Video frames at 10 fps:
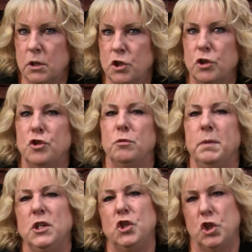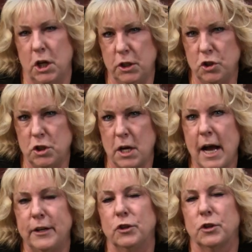Should you be judged
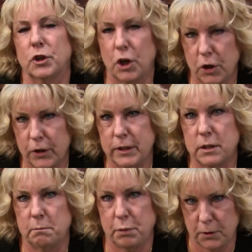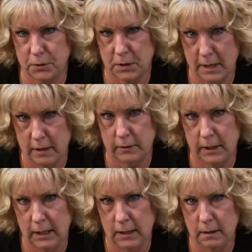on your current
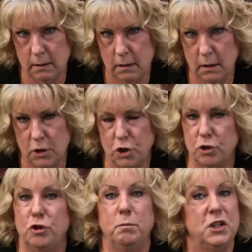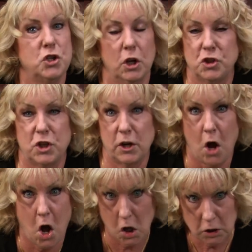personality? Should you be judged at
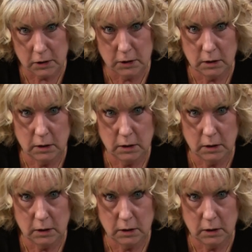all?